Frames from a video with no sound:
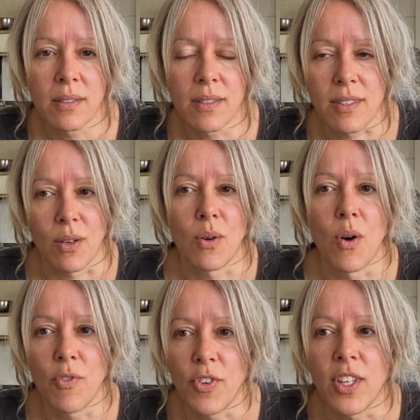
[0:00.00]
So
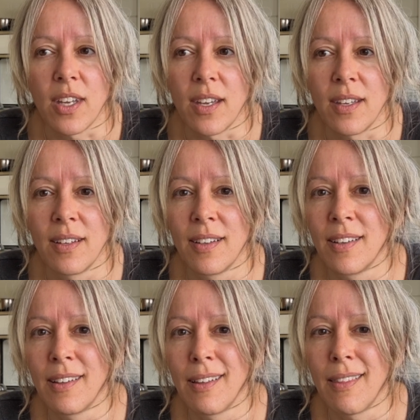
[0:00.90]
hopefully
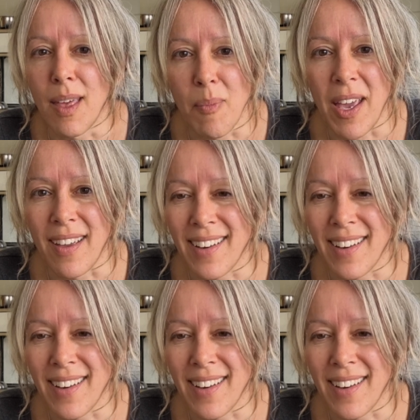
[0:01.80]
they make it.